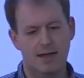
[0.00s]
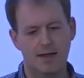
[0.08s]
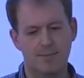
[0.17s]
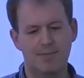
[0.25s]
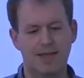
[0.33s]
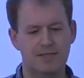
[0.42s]

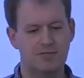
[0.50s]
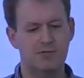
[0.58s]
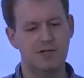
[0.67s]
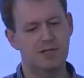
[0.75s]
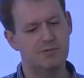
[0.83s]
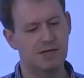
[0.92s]
Um, that's
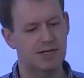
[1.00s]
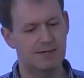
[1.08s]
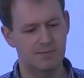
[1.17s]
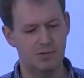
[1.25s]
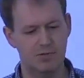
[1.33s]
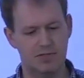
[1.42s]
really, really
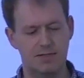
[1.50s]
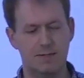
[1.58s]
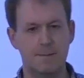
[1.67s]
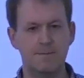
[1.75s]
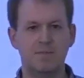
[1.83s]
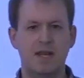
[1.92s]
important.
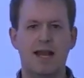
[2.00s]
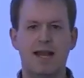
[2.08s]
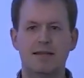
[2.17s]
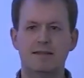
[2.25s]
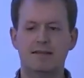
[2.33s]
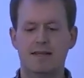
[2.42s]

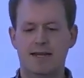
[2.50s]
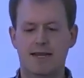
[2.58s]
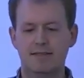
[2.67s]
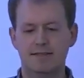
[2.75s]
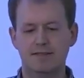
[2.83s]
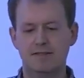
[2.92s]
And,
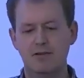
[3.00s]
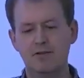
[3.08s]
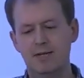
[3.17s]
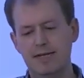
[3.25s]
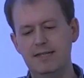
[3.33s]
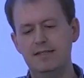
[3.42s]
and it's
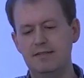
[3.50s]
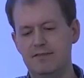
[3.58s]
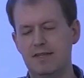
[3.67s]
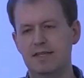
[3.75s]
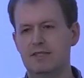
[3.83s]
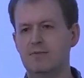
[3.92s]
so easy
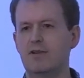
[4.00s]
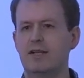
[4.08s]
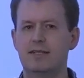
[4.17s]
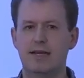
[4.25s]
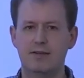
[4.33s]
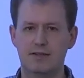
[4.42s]
for things to
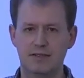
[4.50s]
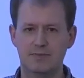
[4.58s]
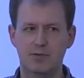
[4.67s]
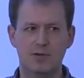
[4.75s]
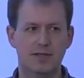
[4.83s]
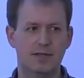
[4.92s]
break down at this
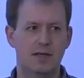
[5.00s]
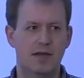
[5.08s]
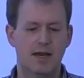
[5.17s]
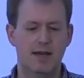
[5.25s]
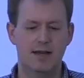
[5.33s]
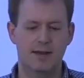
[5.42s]
point
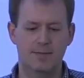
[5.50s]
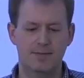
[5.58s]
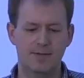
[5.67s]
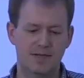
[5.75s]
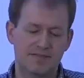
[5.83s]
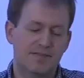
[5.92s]

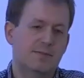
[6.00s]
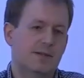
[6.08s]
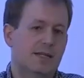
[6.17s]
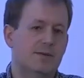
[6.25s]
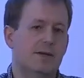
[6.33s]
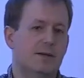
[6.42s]
um, because
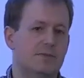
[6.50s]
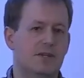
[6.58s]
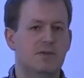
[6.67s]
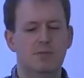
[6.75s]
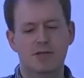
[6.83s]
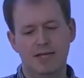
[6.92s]
fundamentally it becomes a
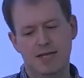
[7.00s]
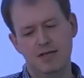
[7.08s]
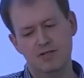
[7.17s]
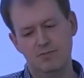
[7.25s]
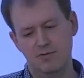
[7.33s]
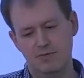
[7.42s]

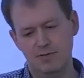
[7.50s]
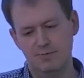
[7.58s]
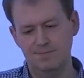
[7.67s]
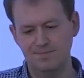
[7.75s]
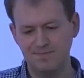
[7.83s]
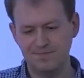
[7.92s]
communication
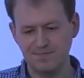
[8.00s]
problem.